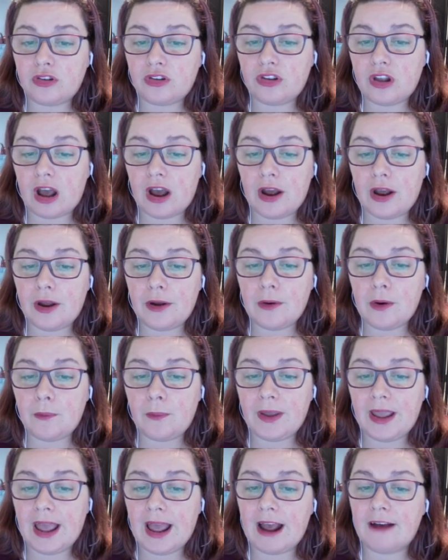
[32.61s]

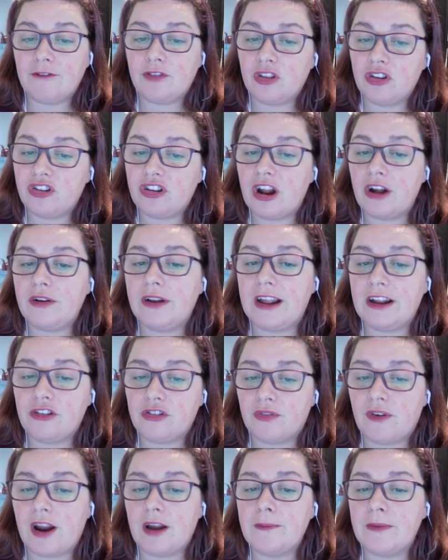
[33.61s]
So we have the Stone
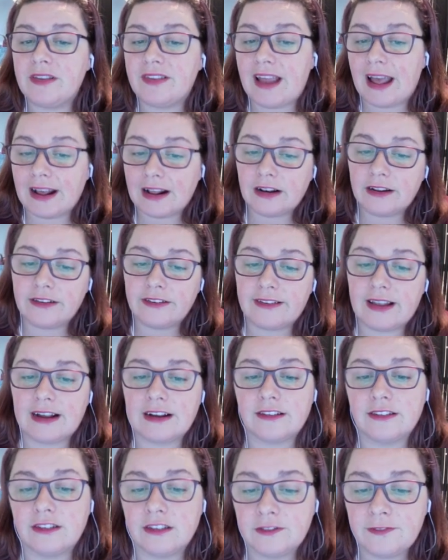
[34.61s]
Age, Romans,
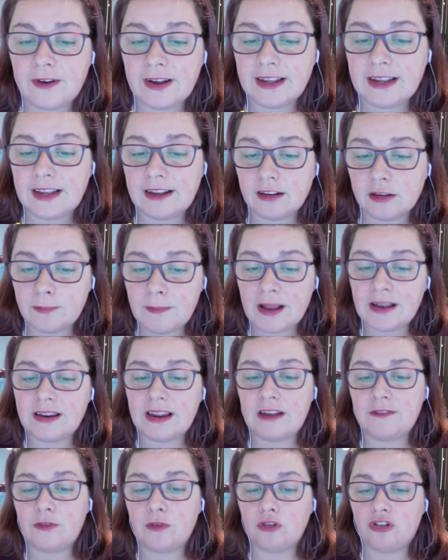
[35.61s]
Anglo-Saxons, Vikings,
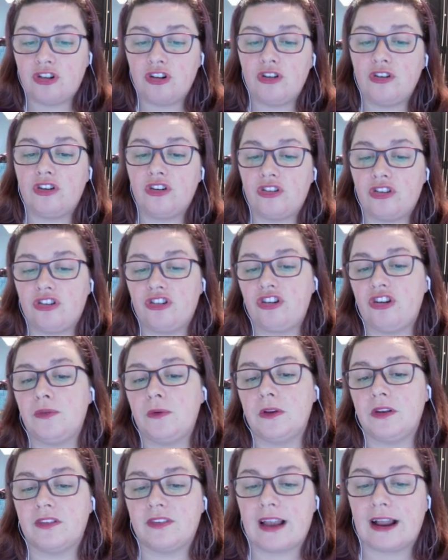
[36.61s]
Medieval, Tudors,
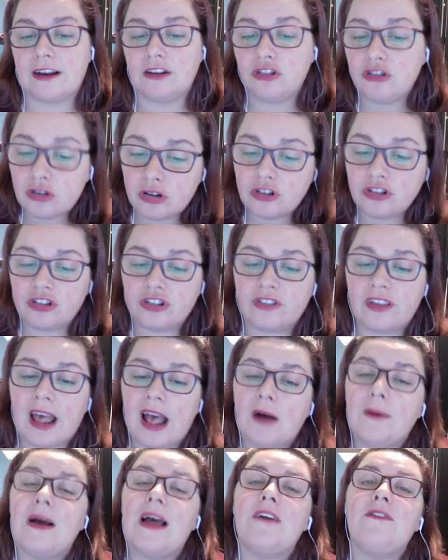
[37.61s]
Stuarts and Georgians.
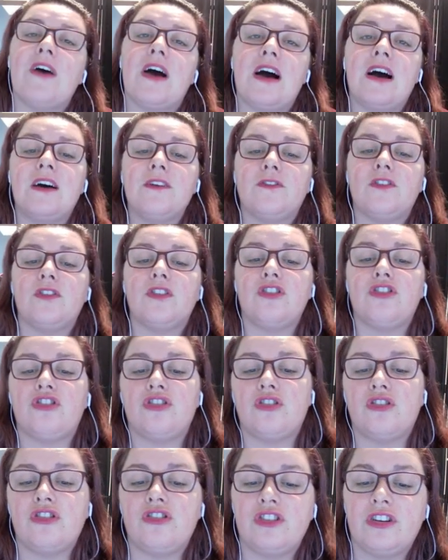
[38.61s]
However, after the
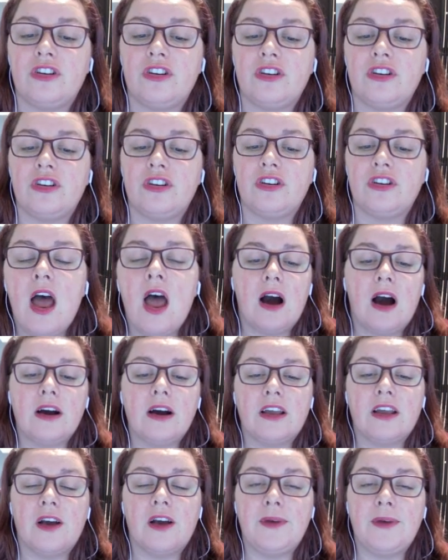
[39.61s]
Georgians we
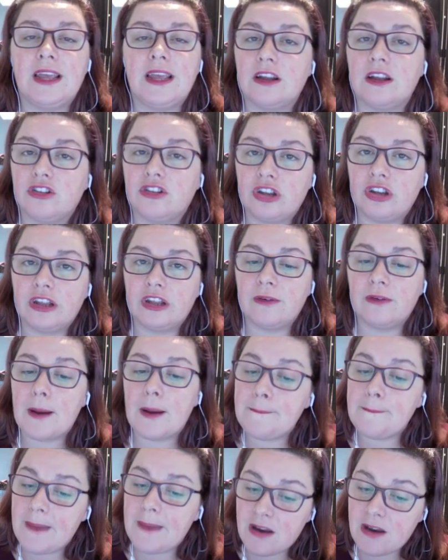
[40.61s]
are going to
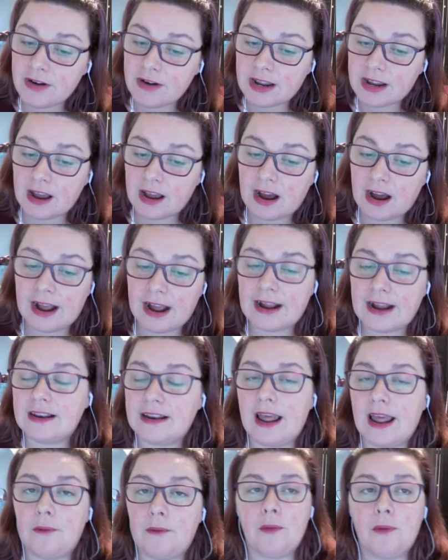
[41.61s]
America
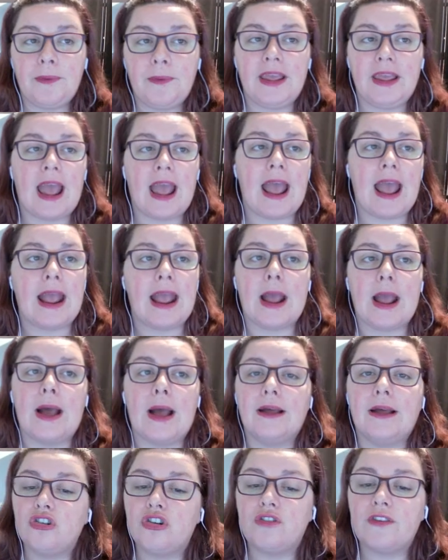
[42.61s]
and there will be a
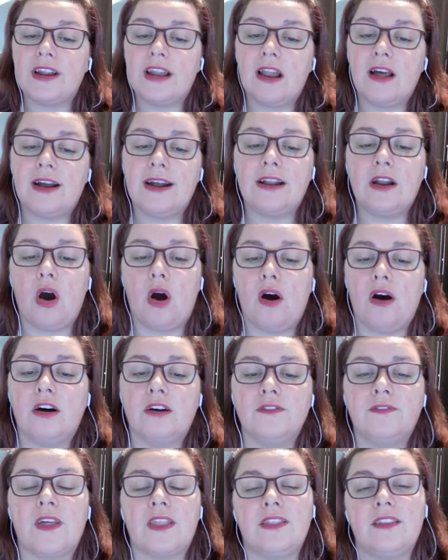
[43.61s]
storyline
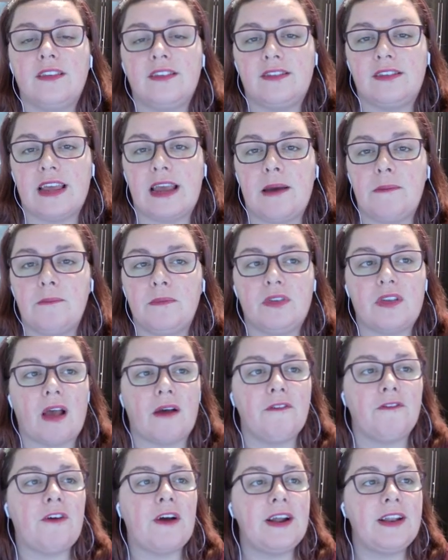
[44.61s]
of the Sims
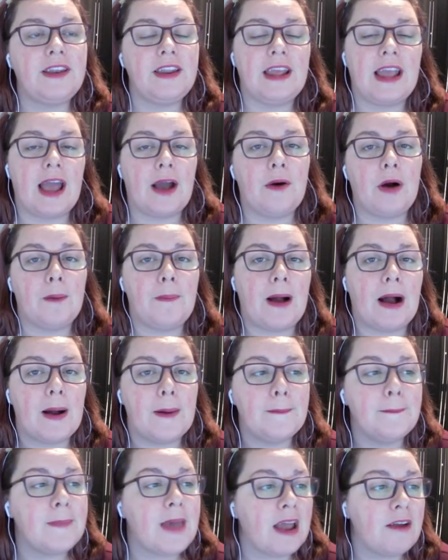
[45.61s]
finding out
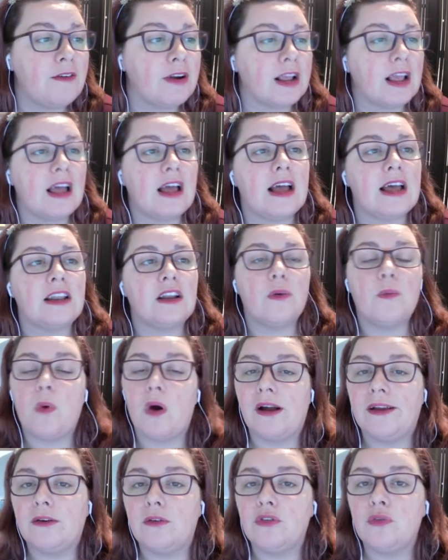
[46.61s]
about America and the
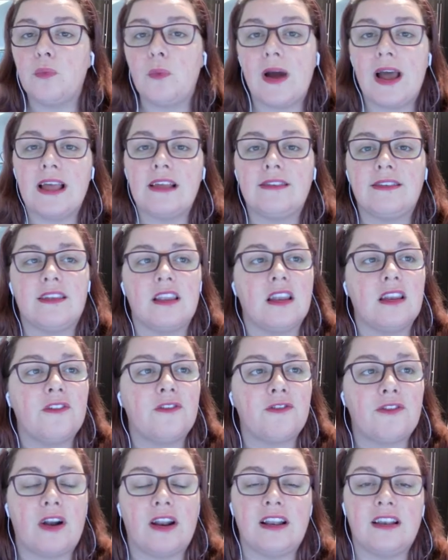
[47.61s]
Wild West and the
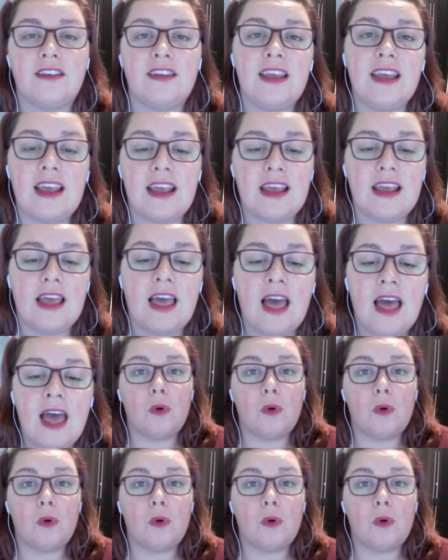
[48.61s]
frontier,